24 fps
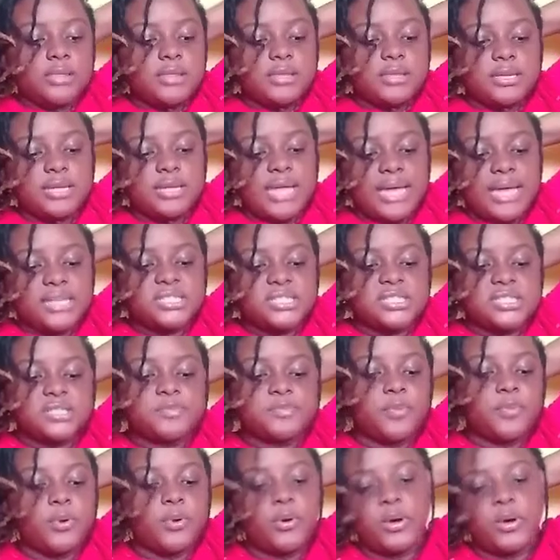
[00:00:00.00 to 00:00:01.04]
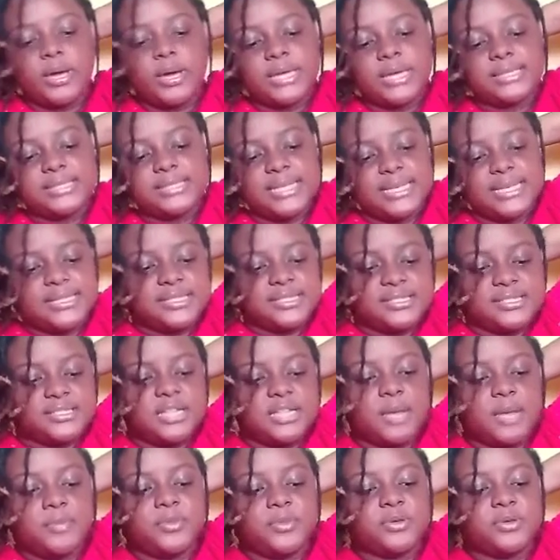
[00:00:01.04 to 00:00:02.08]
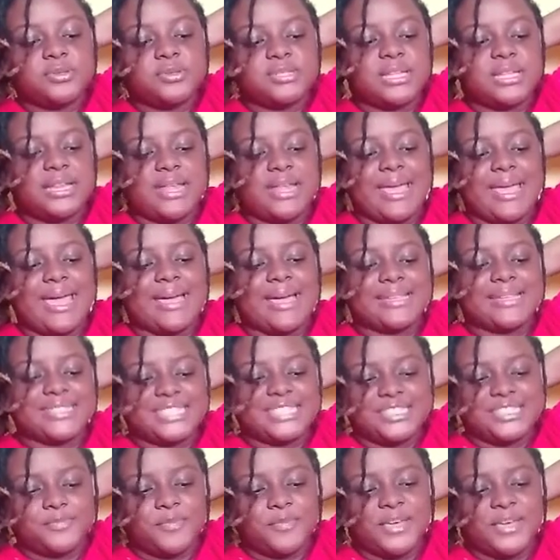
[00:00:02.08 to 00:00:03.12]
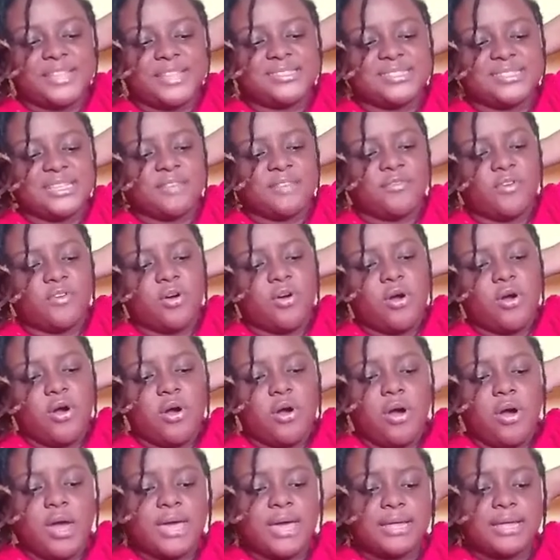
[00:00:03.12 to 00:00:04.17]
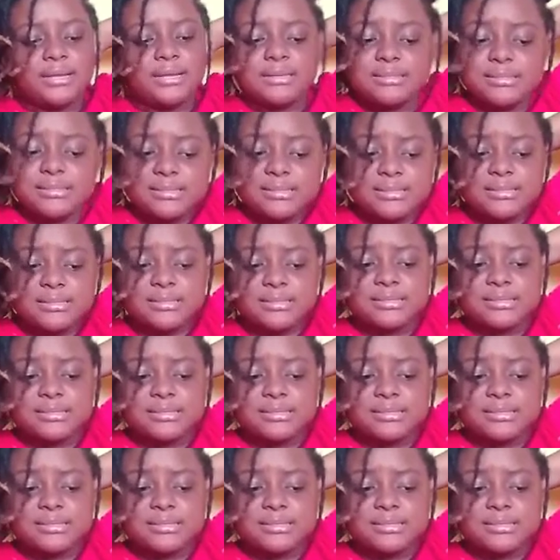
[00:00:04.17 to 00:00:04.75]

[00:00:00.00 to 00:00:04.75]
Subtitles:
The next point is stop using expensive oils.